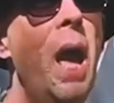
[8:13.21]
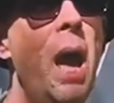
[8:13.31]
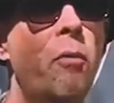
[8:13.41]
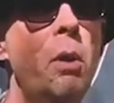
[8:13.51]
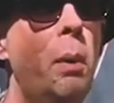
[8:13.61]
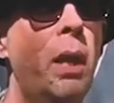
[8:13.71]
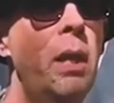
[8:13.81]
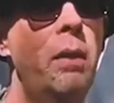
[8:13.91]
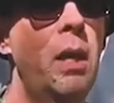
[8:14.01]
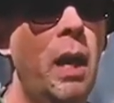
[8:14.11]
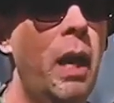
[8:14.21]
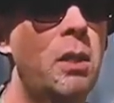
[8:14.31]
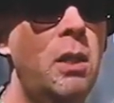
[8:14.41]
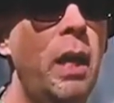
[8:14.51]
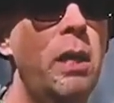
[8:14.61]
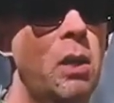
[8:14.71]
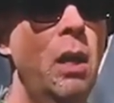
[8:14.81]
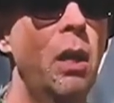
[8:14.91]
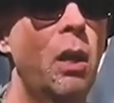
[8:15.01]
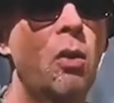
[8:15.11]
Everybody in the United States
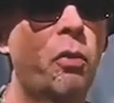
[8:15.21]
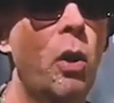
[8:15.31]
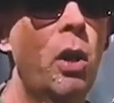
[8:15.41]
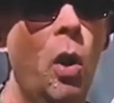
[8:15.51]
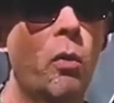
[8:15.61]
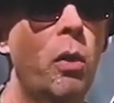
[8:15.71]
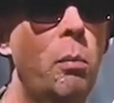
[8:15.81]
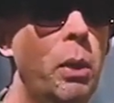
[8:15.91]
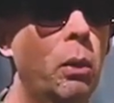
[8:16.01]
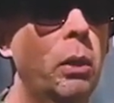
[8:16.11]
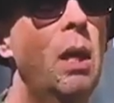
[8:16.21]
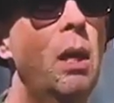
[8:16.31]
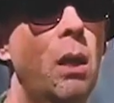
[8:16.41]
converted over to build